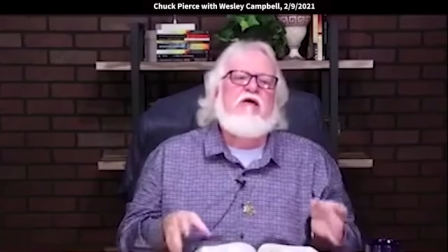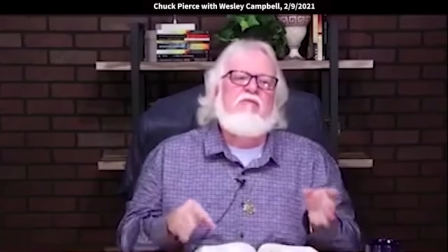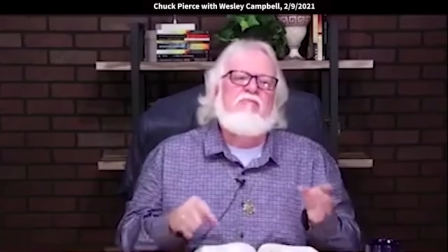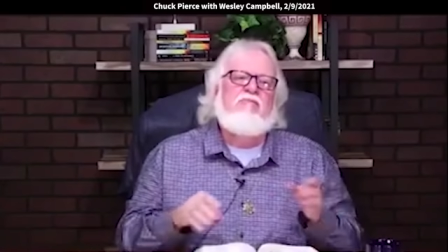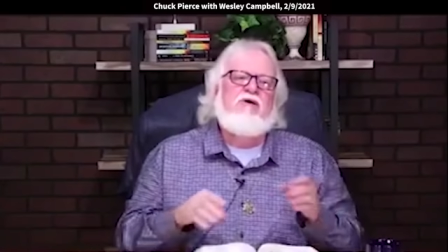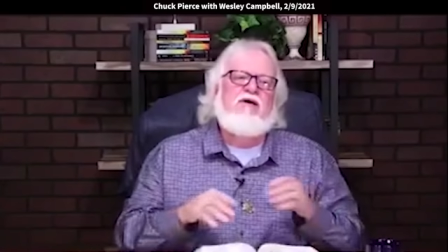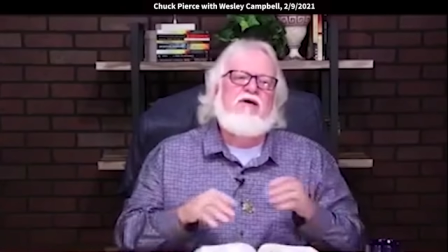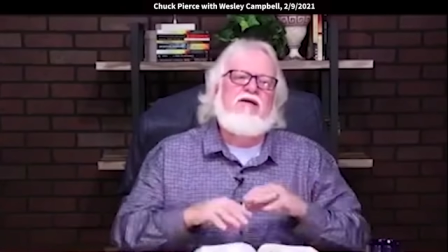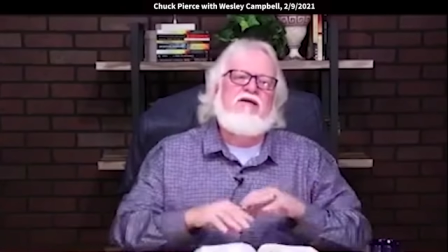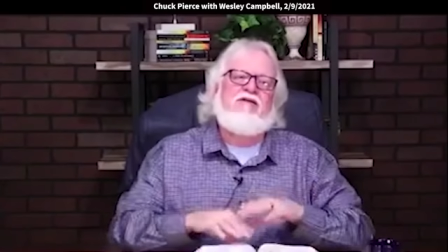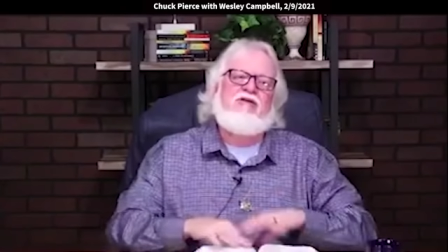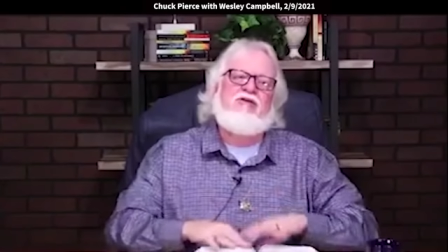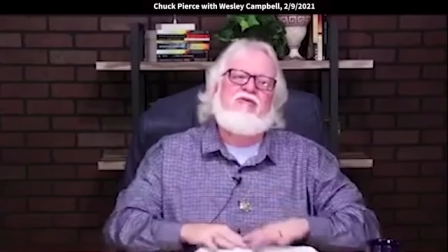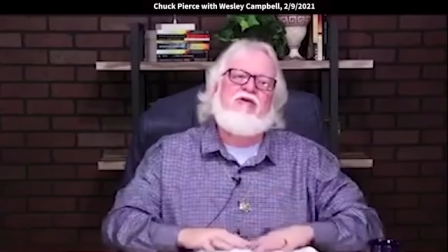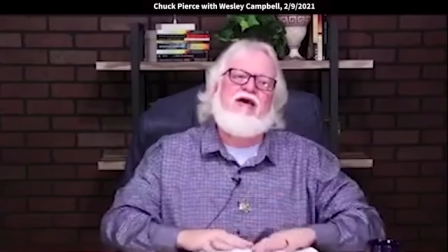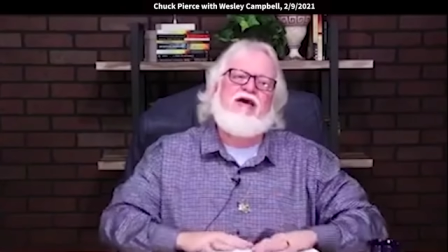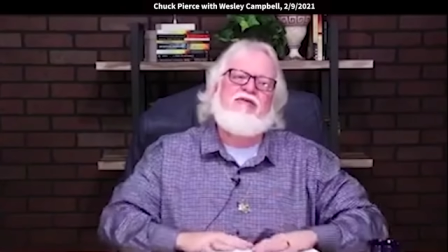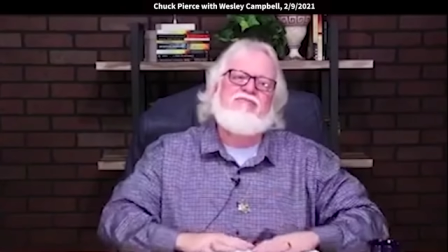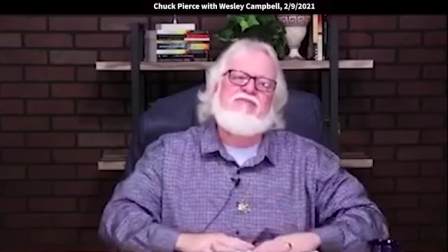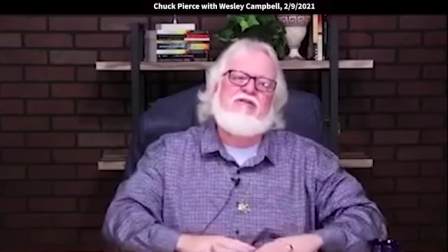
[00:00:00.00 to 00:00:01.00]
But you
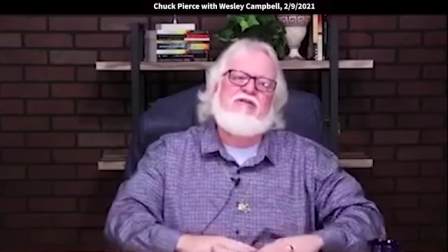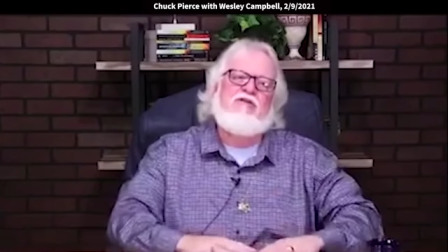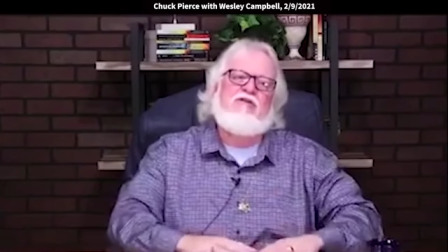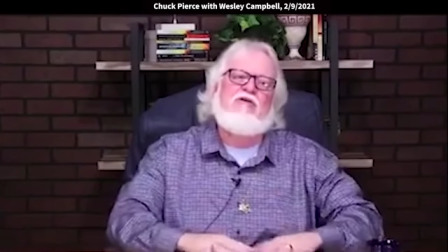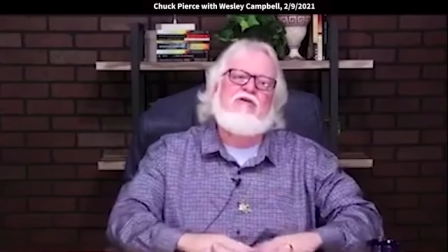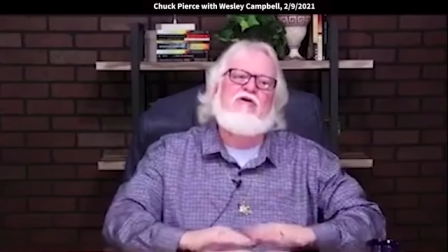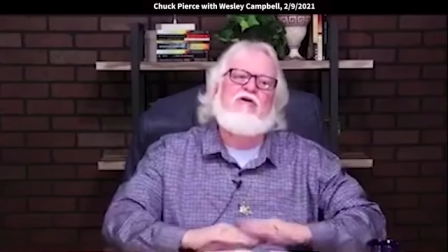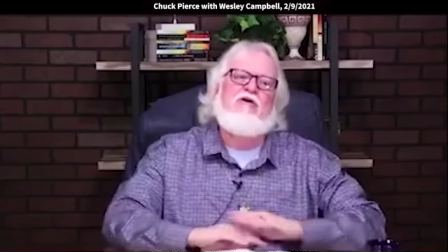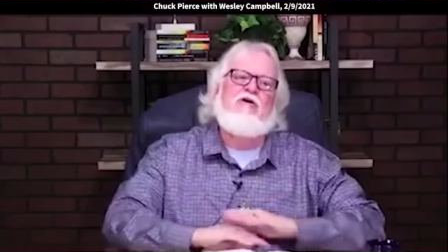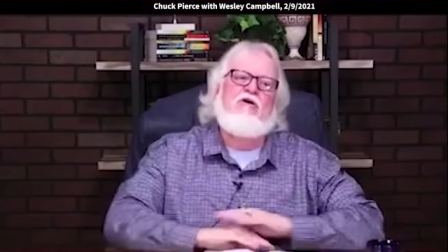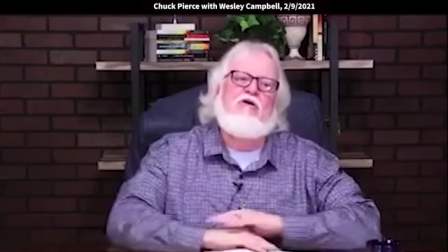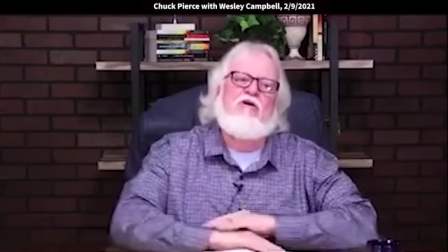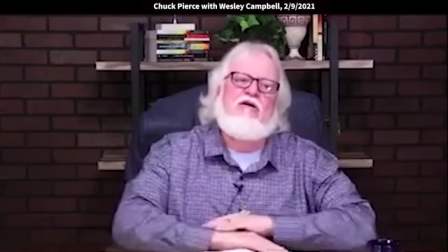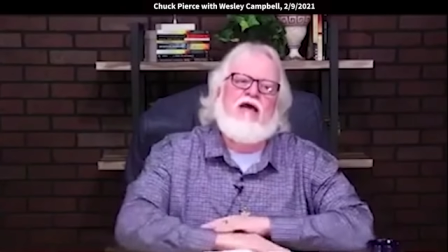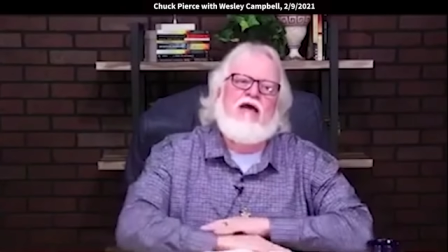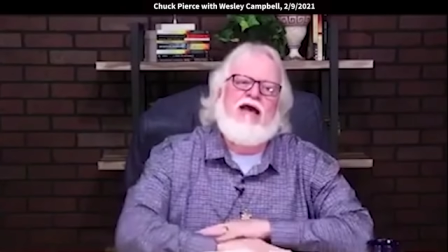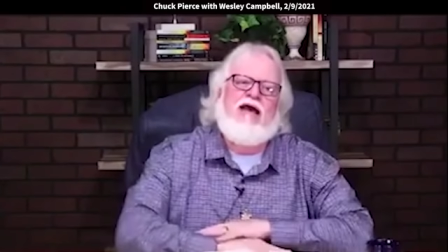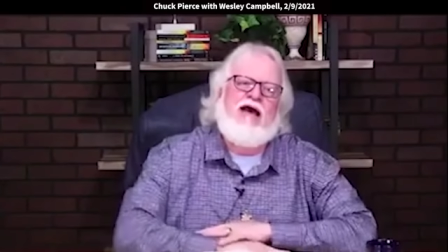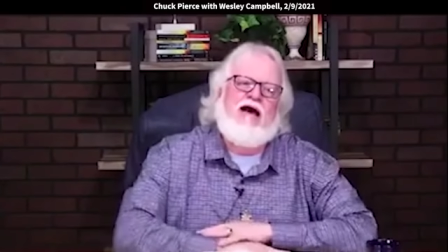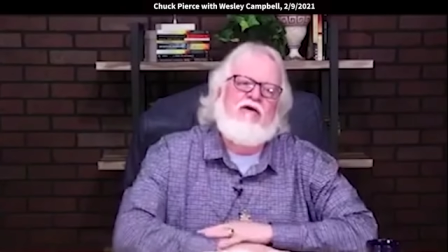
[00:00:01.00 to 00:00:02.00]
have to learn
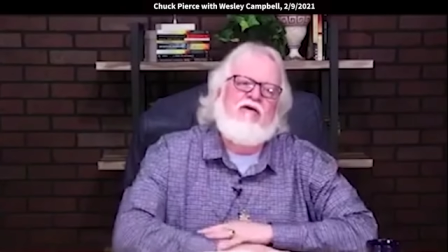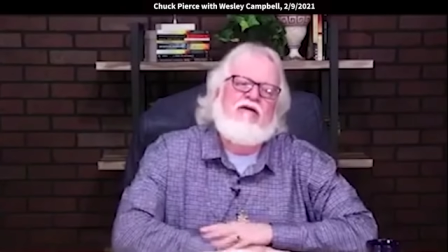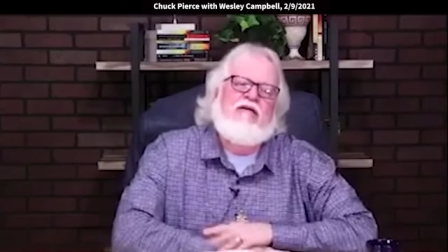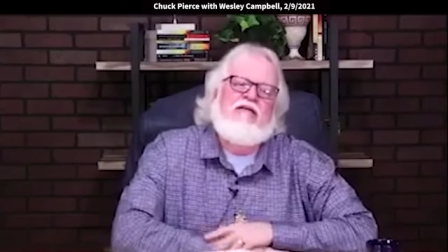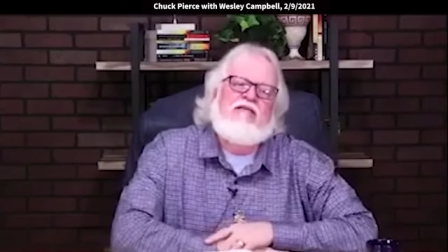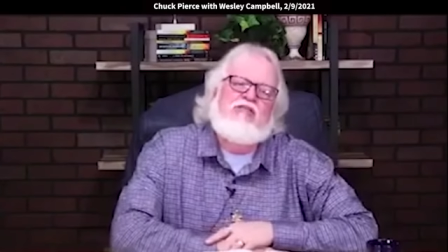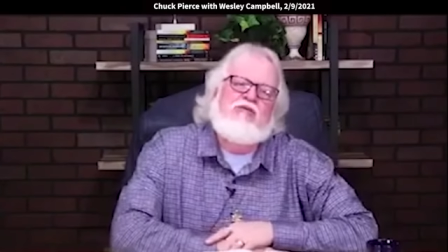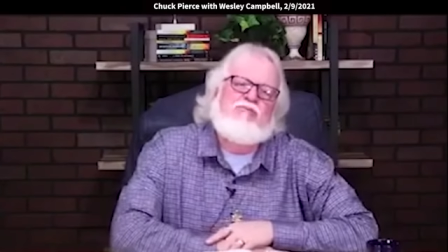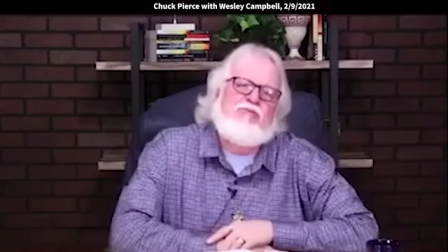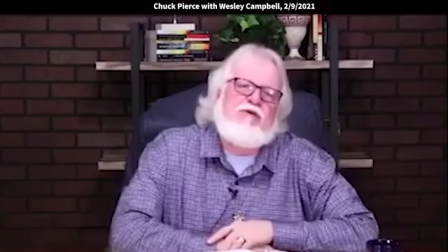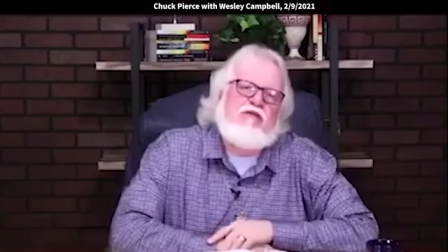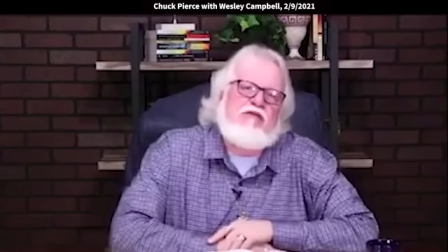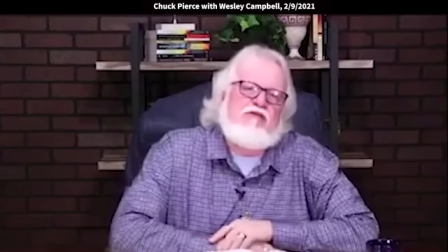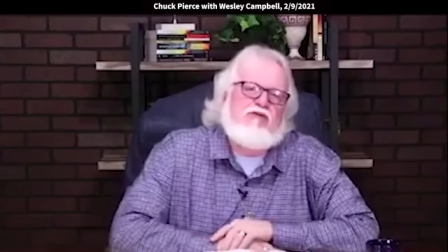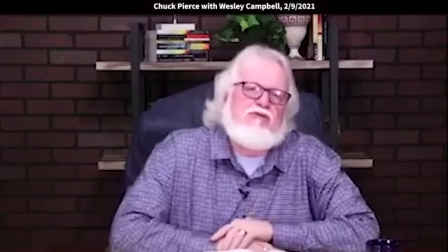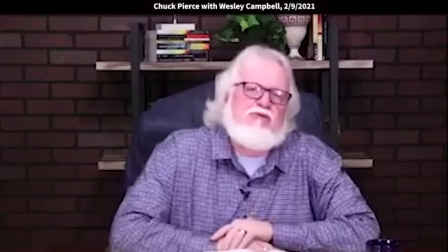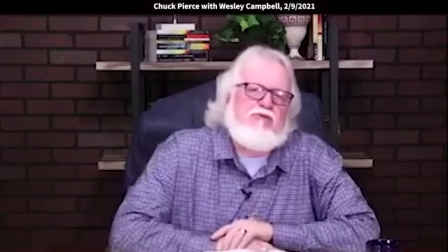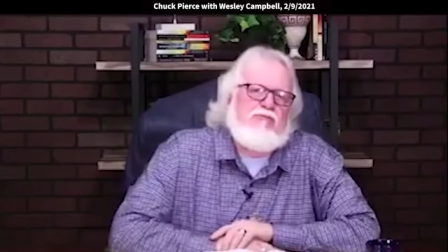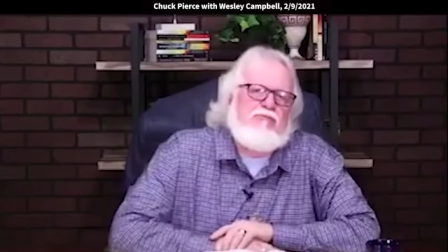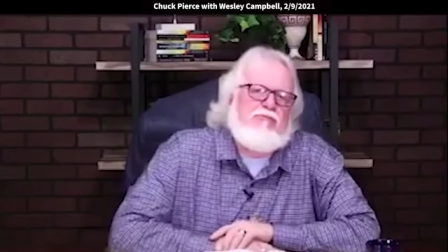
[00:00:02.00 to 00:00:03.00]
how he speaks
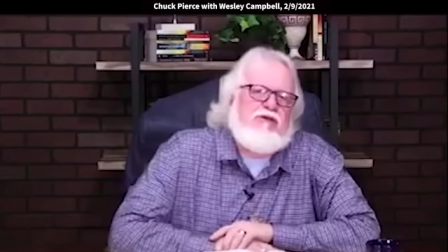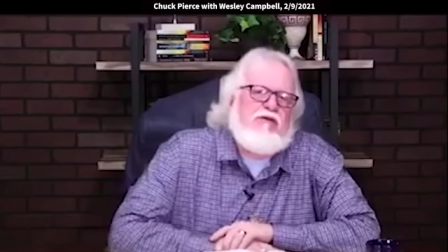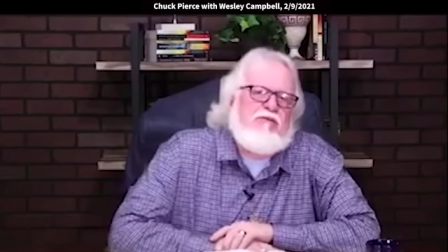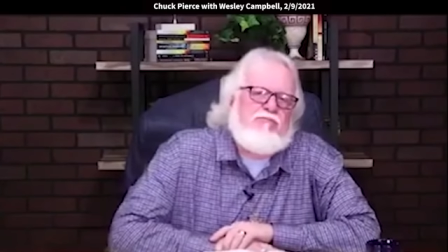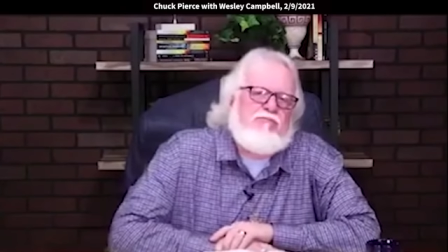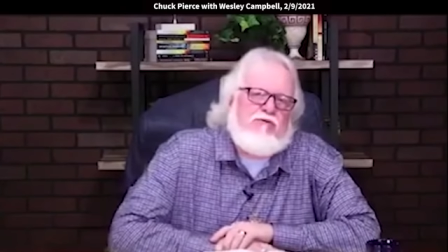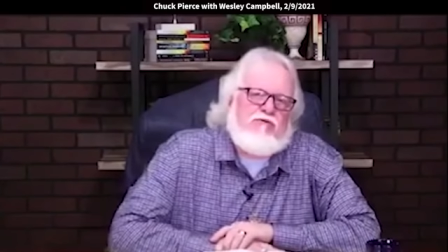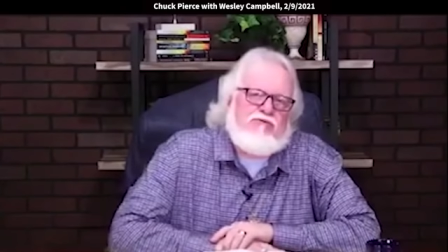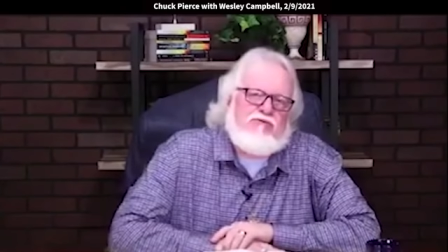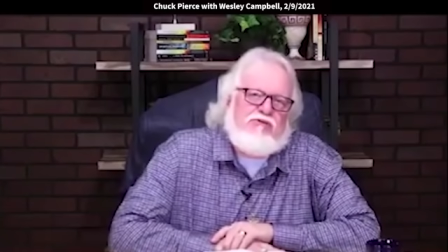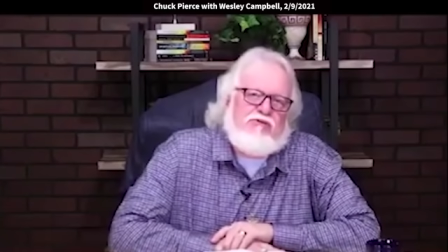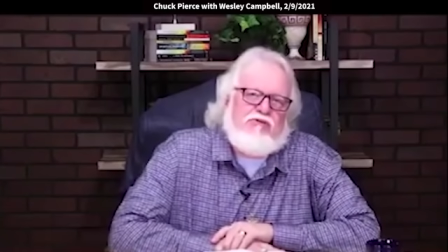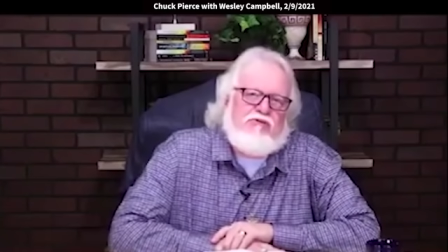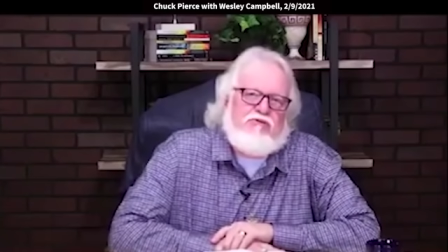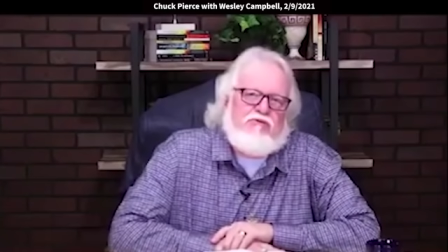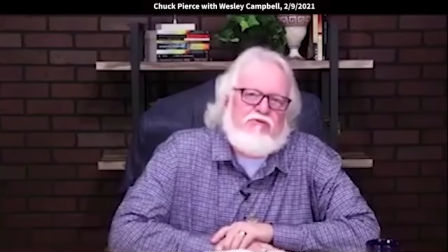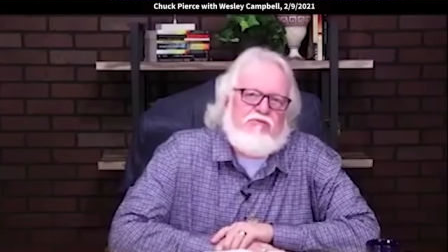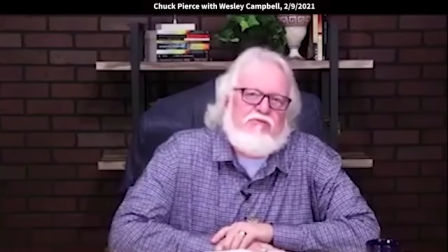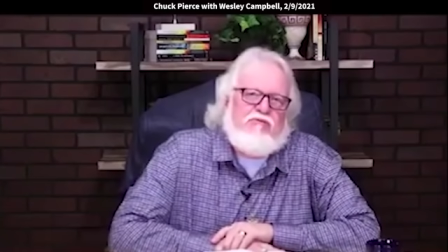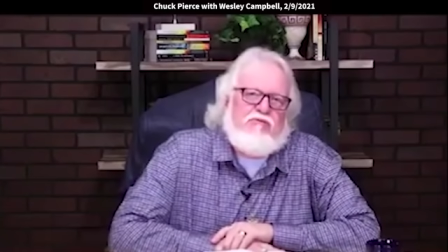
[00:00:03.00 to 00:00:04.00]
through people
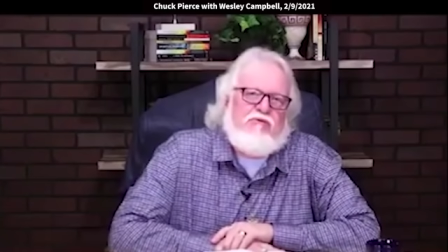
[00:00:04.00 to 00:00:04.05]
too.